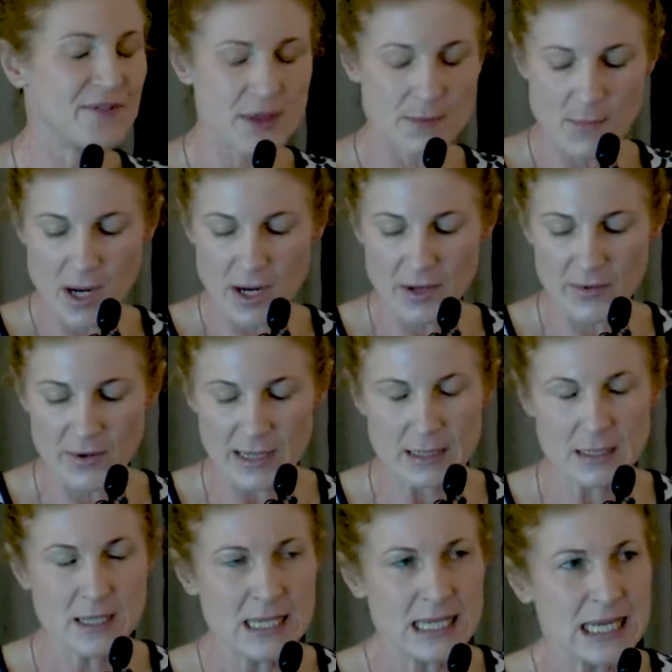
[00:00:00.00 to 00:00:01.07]
their migraine.
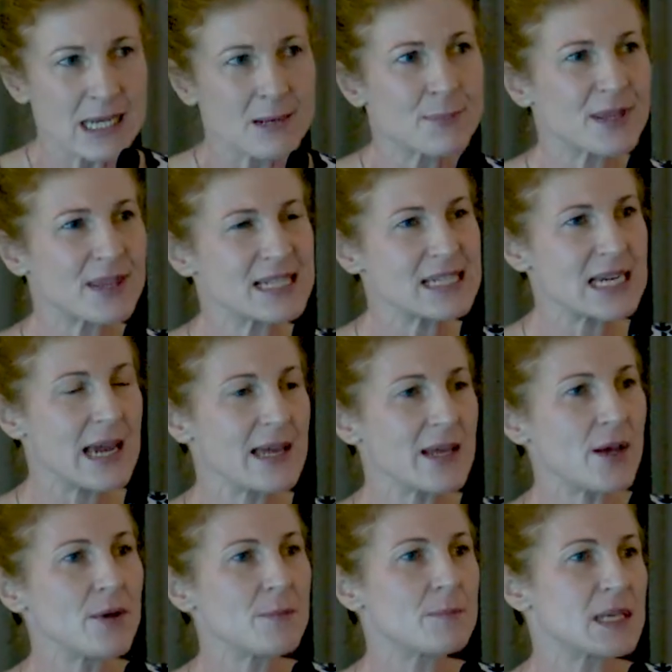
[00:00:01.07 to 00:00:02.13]
But the
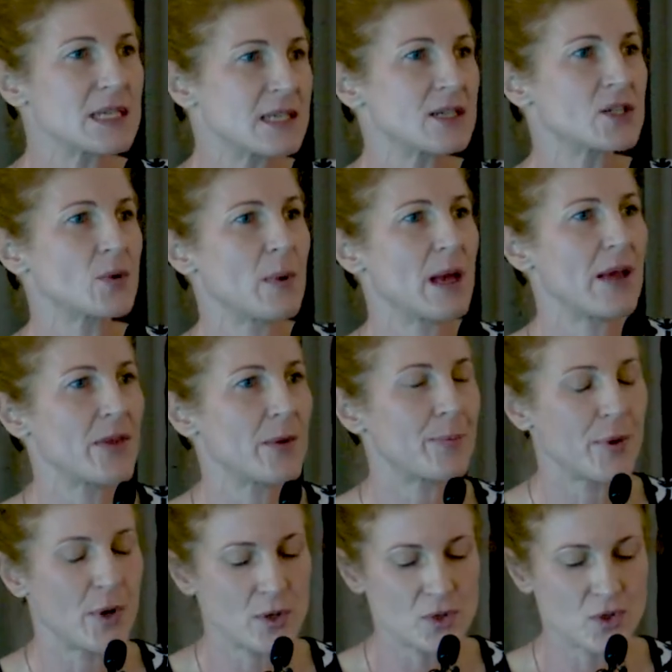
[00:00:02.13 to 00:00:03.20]
take-home message about the
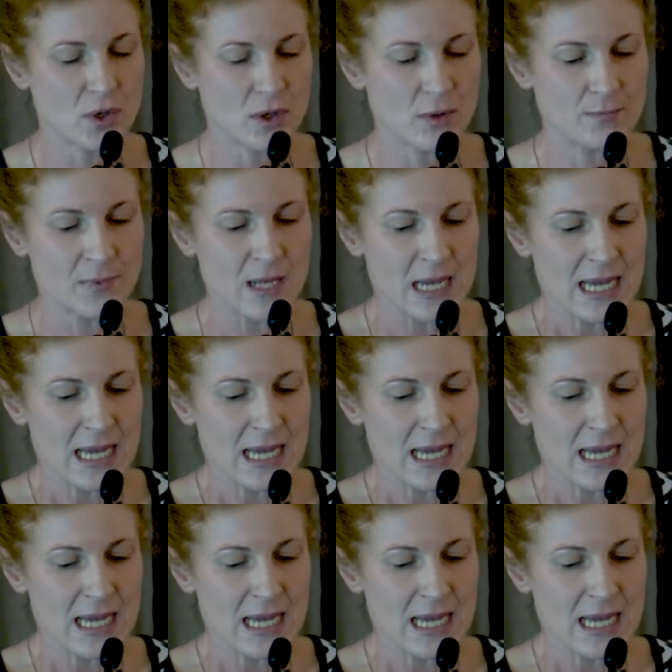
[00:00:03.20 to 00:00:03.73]
prodrome